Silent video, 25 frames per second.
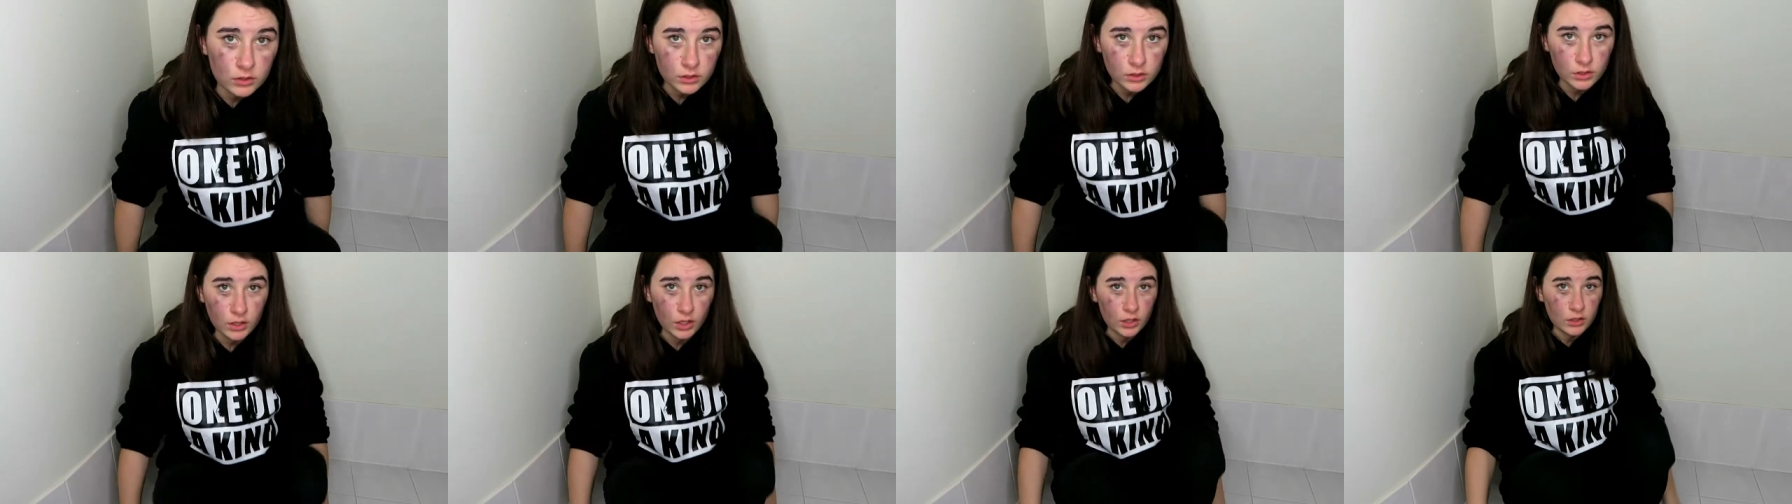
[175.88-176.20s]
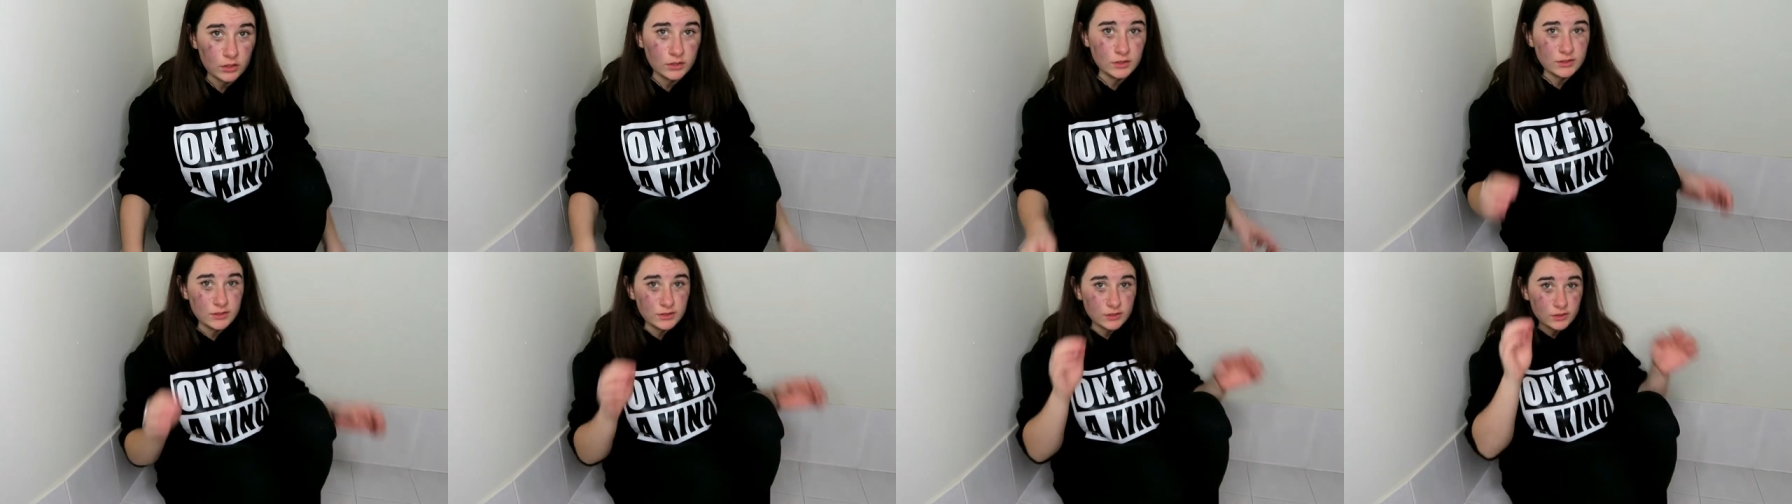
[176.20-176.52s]
You
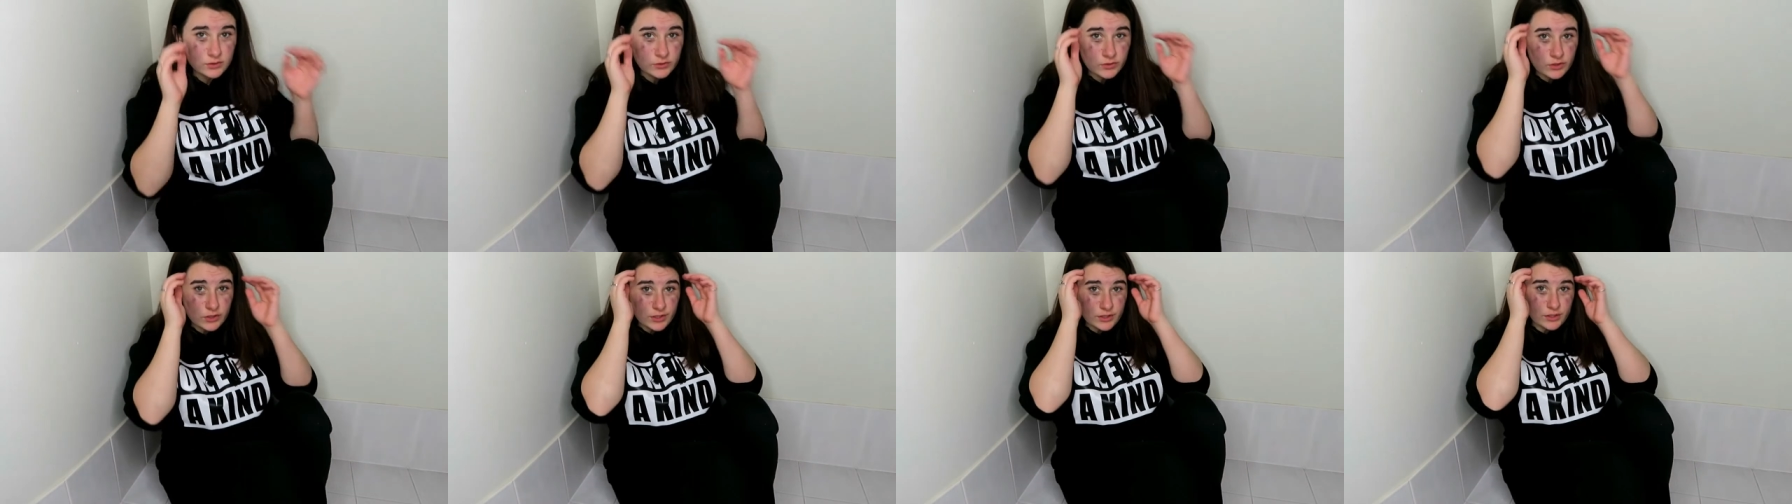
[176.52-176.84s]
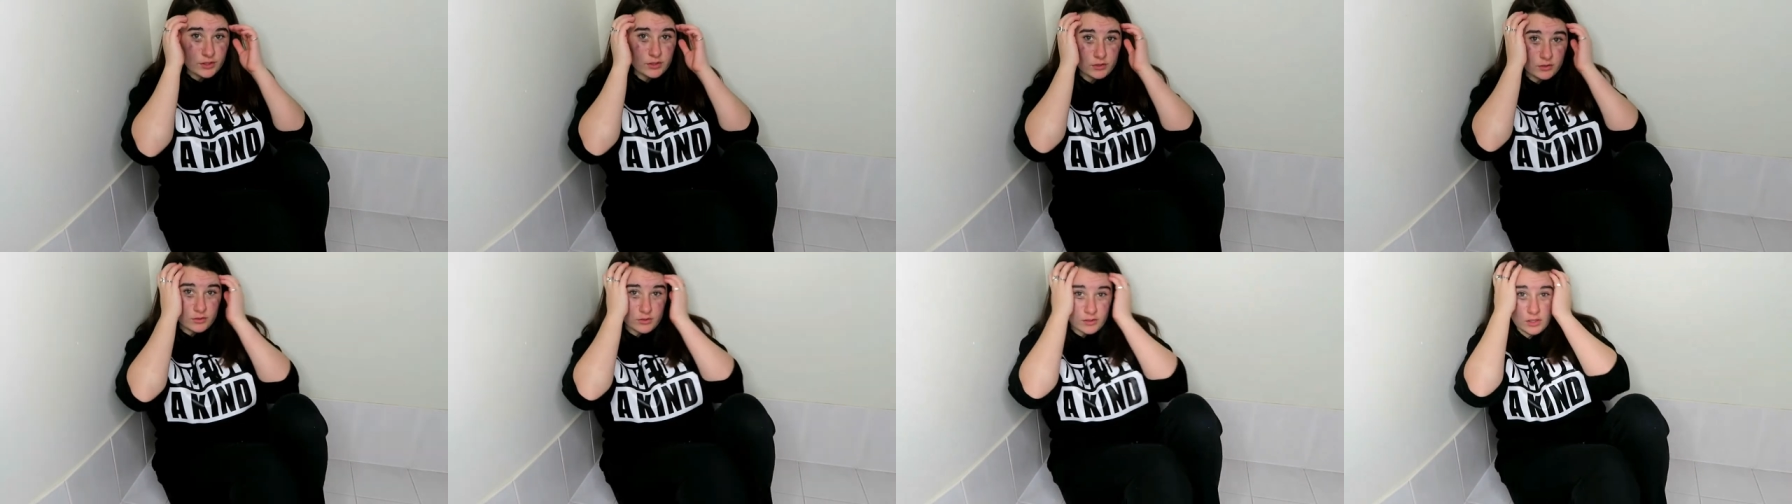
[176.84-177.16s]
don't really know
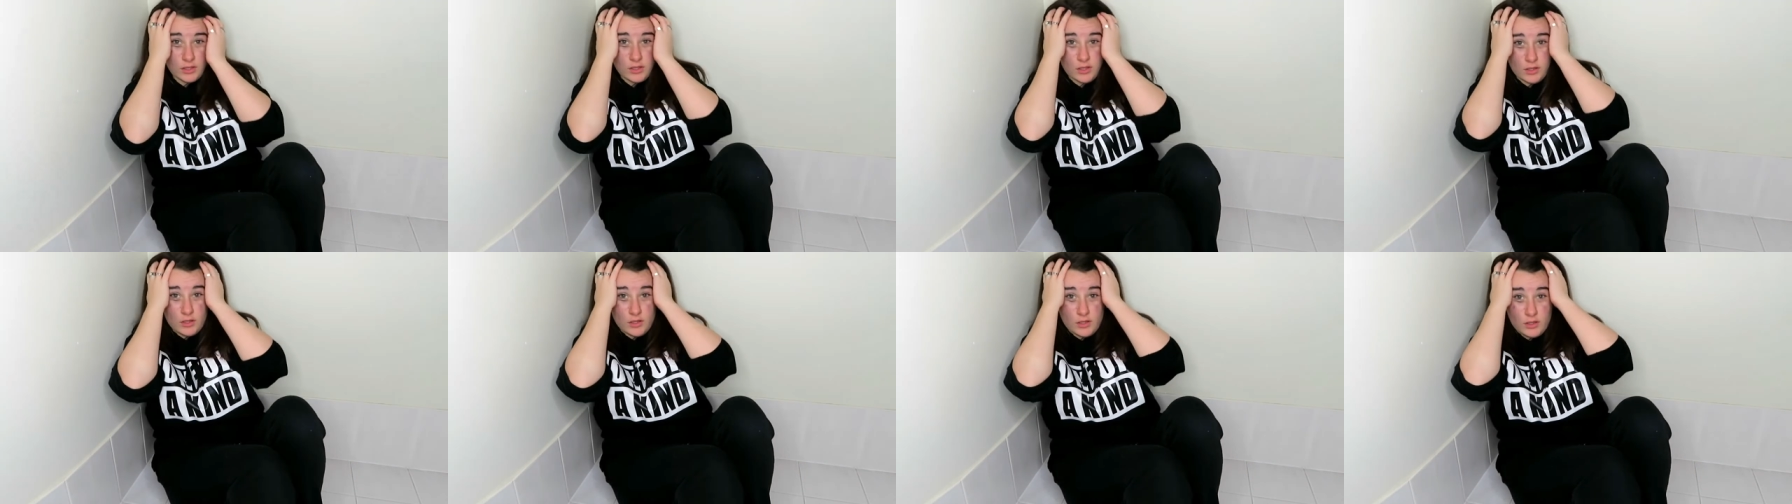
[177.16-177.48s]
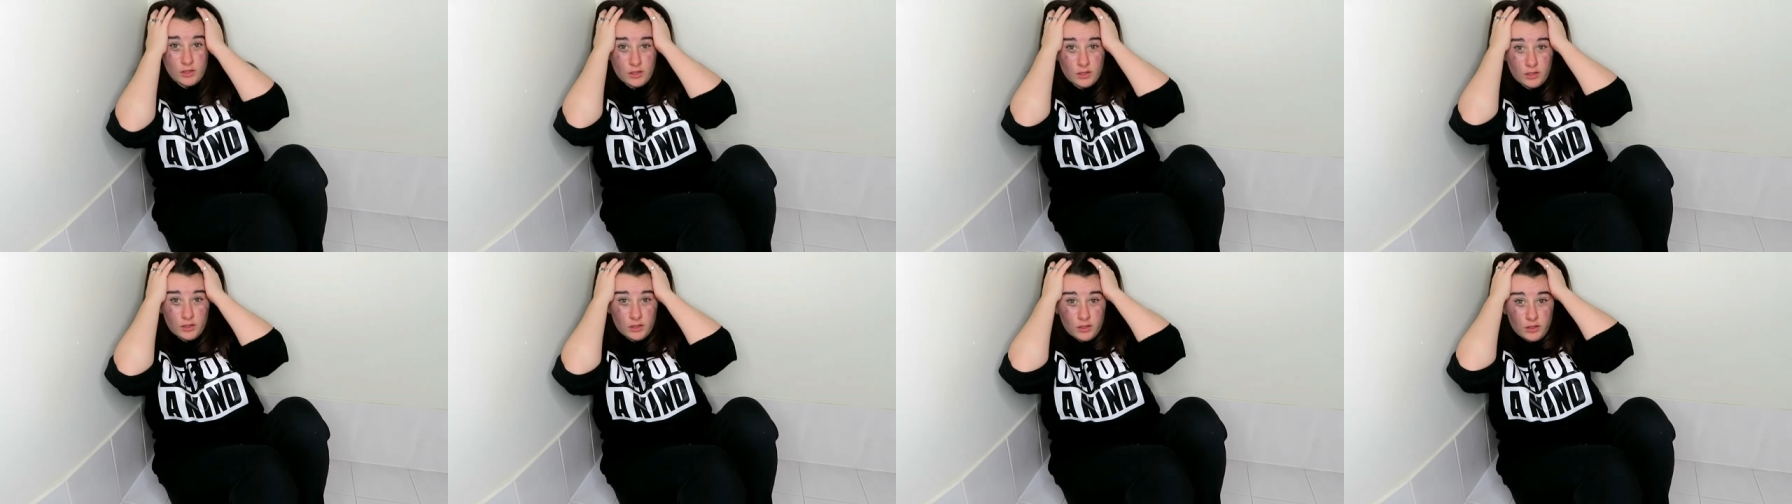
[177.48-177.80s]
that I'm hurt
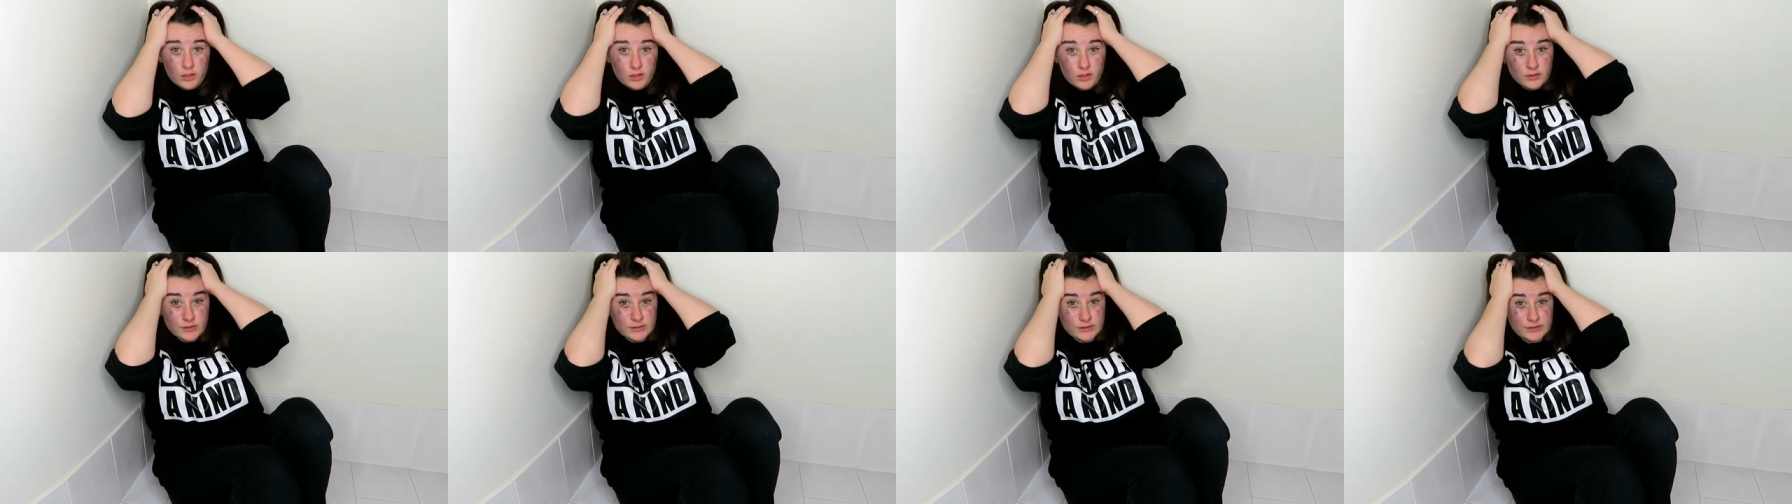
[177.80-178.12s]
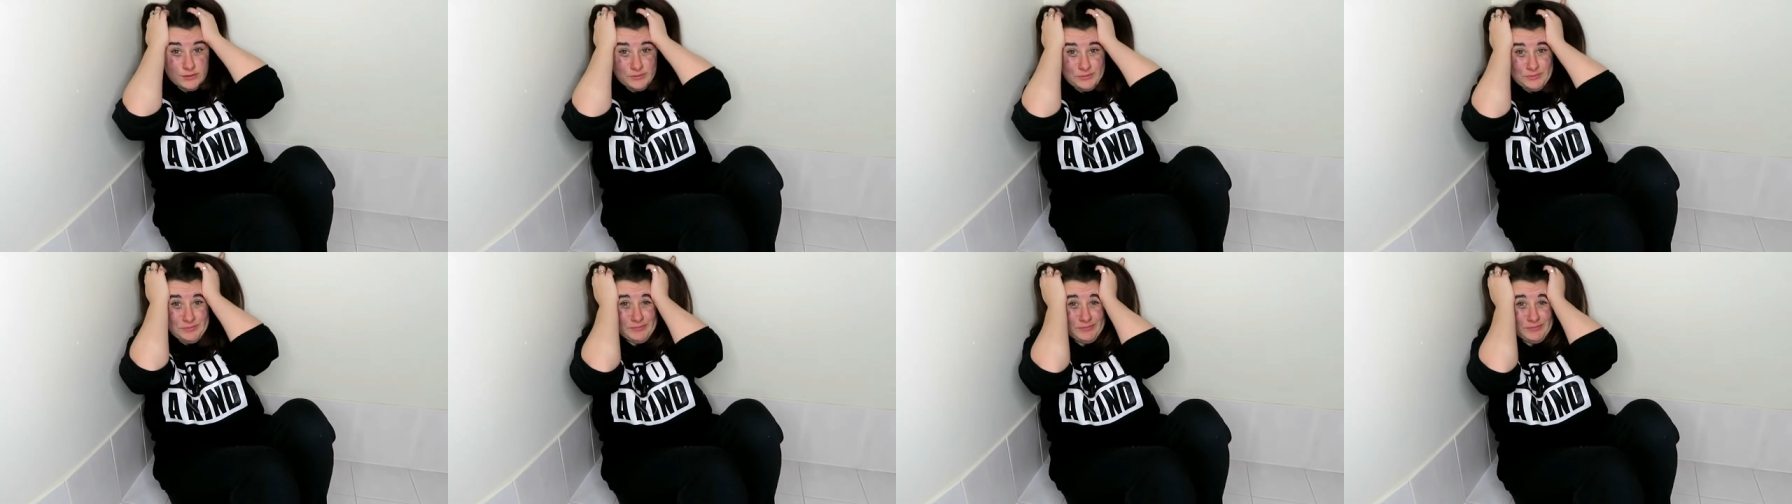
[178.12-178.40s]
inside,